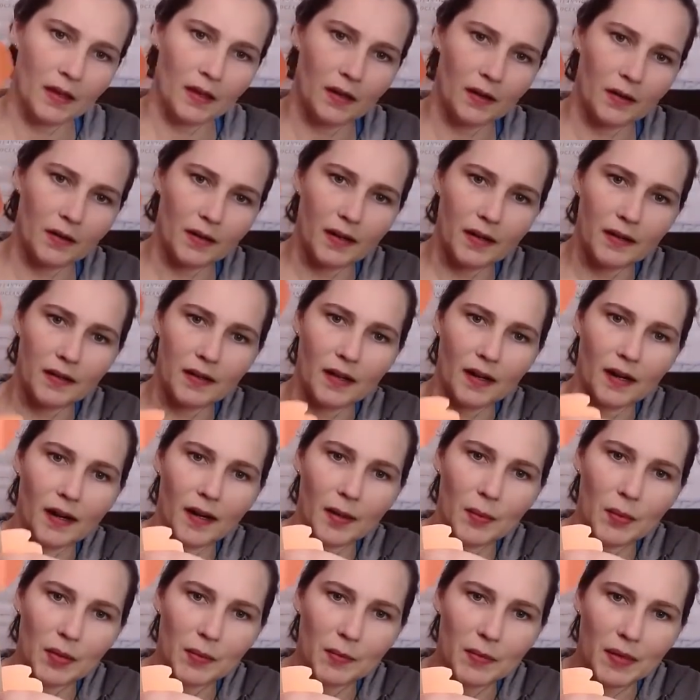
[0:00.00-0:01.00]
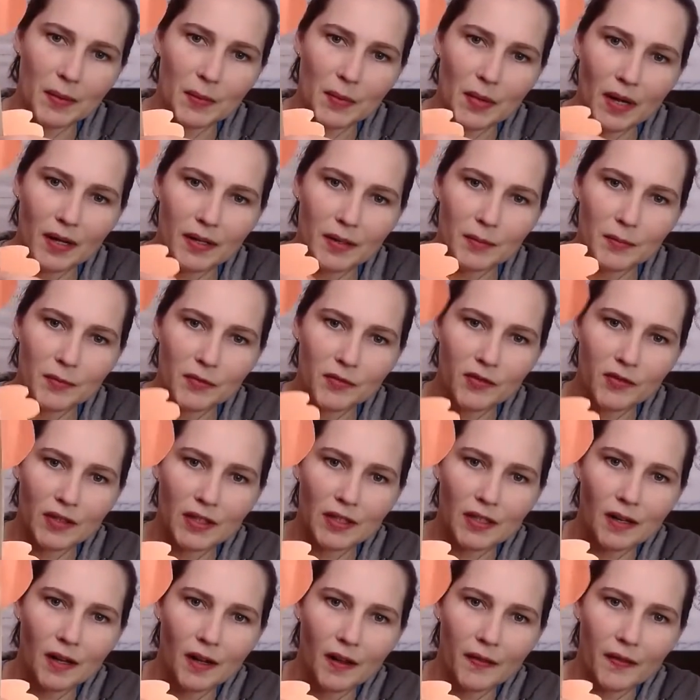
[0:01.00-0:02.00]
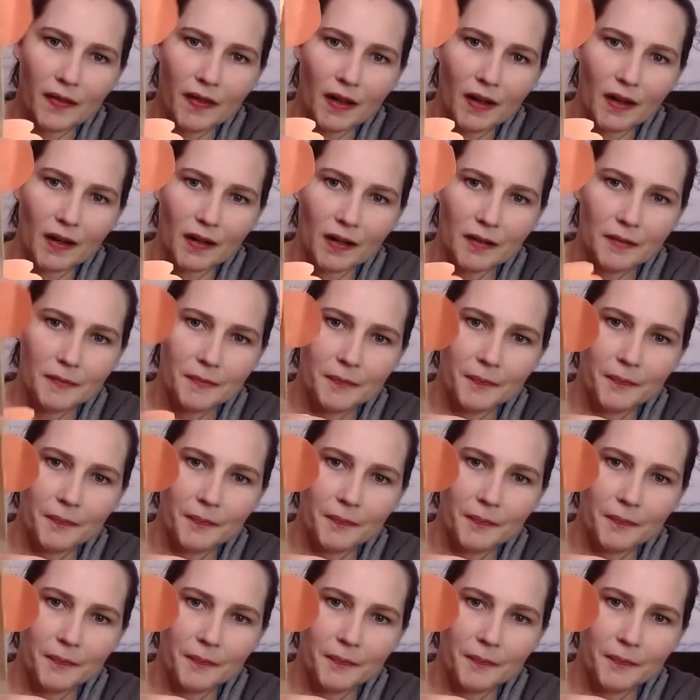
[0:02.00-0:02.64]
Okay, there, I put my bottom feet on there.